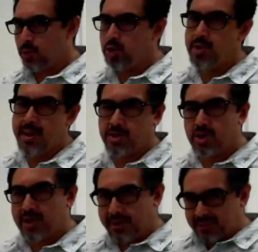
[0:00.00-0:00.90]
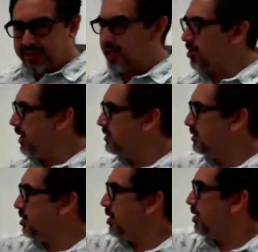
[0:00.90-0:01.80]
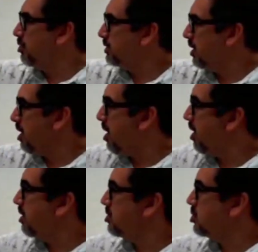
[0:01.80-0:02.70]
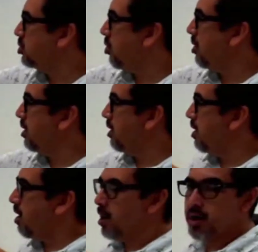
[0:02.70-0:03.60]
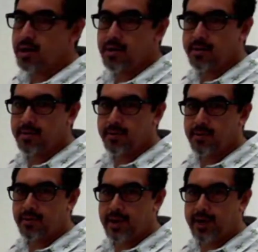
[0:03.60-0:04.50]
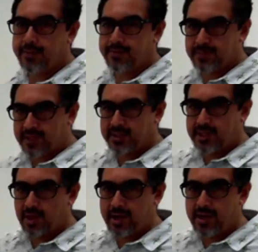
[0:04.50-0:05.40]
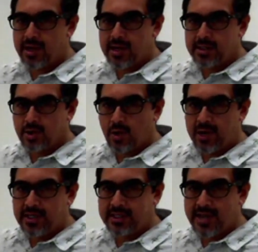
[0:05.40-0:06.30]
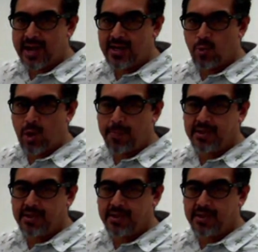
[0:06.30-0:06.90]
when you dimension, you can get the center lines. The center line looks long, short, long, right? That's the center line. So each line